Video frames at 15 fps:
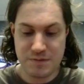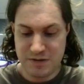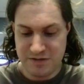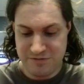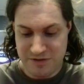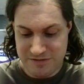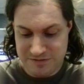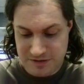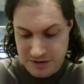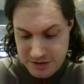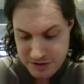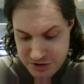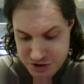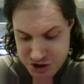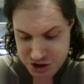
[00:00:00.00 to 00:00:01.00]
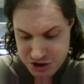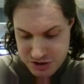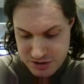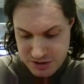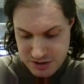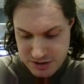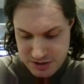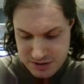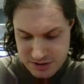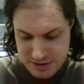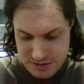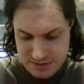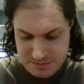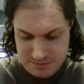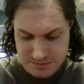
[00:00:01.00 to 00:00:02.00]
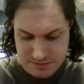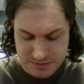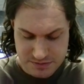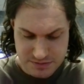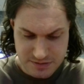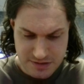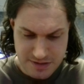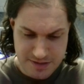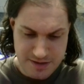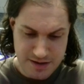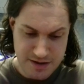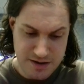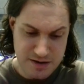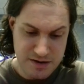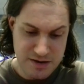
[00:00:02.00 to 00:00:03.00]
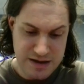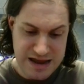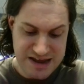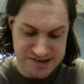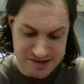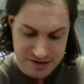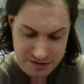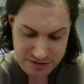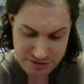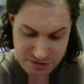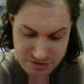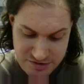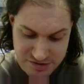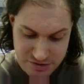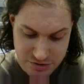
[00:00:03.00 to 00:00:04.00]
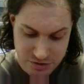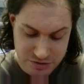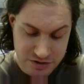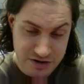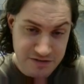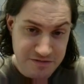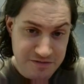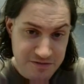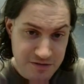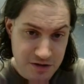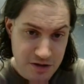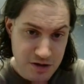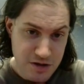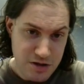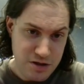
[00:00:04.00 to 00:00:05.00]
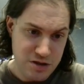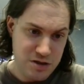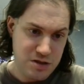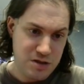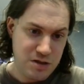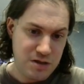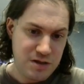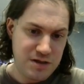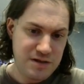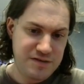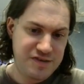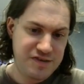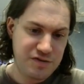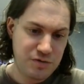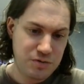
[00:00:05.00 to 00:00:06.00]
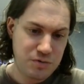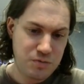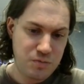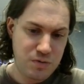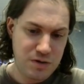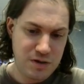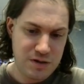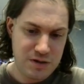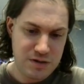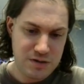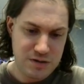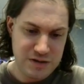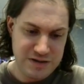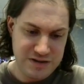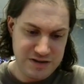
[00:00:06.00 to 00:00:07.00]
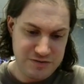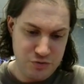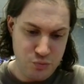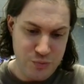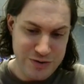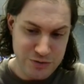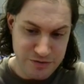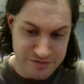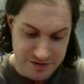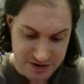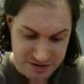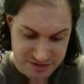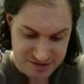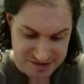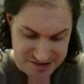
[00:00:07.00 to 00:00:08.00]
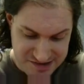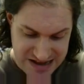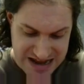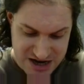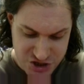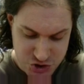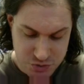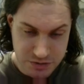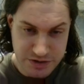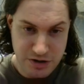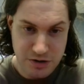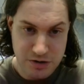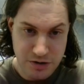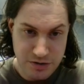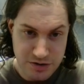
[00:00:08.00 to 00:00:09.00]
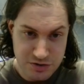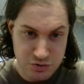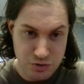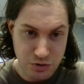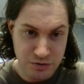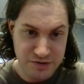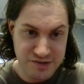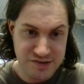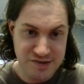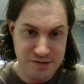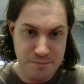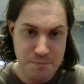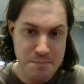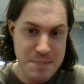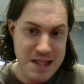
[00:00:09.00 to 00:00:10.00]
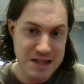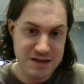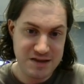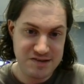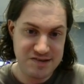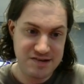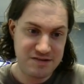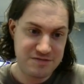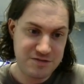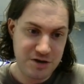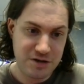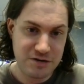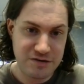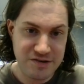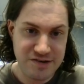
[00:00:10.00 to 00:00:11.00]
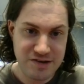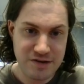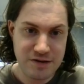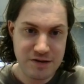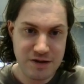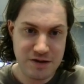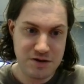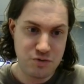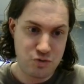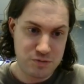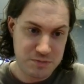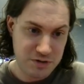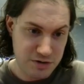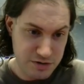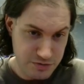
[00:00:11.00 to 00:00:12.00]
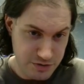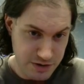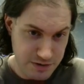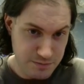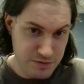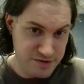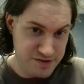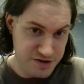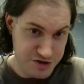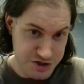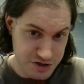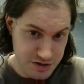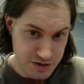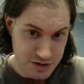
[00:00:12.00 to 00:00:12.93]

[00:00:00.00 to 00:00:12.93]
If you have luggage, then escalators are good enough. So, and retrofitting this is actually hard. It costs millions of dollars in a normal country per station.